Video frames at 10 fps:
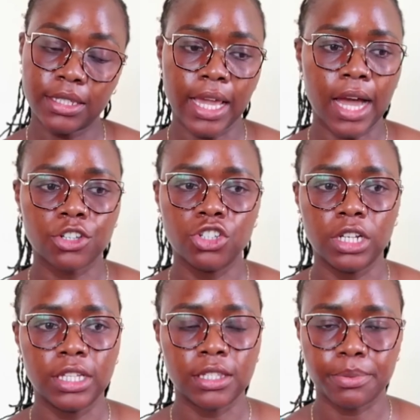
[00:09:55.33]
They
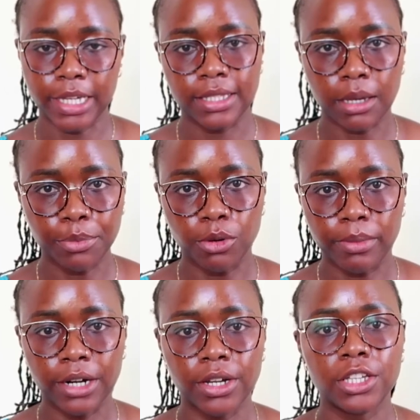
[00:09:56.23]
actually spice up your
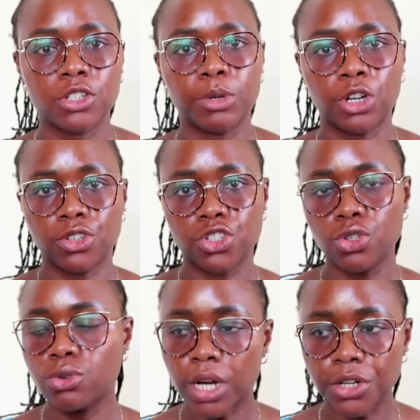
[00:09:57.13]
marriage, because
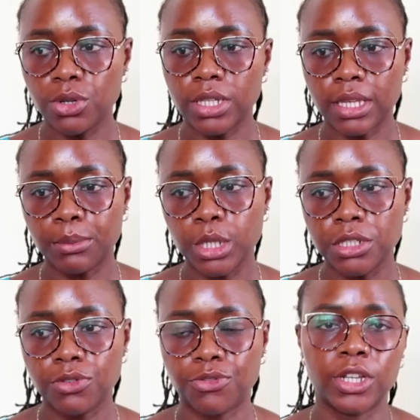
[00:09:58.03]
you are doing
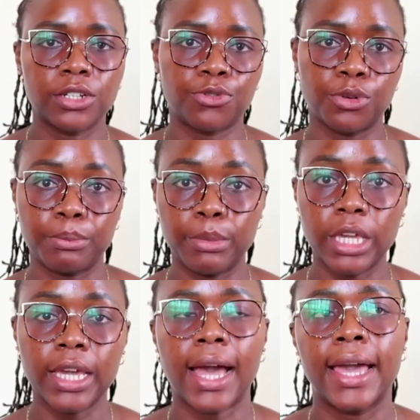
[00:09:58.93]
something different from me.